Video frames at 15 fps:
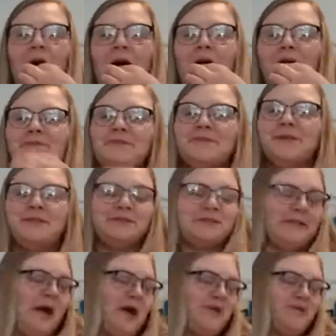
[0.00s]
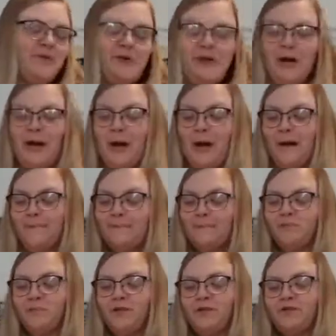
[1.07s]
I'm so excited for y'all.
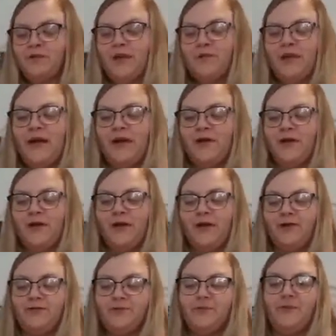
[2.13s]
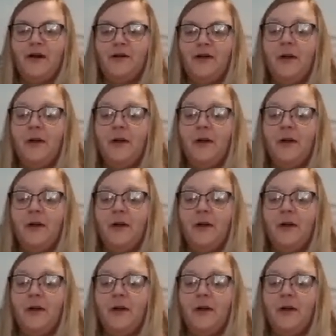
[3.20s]
Tell me how it goes. You better.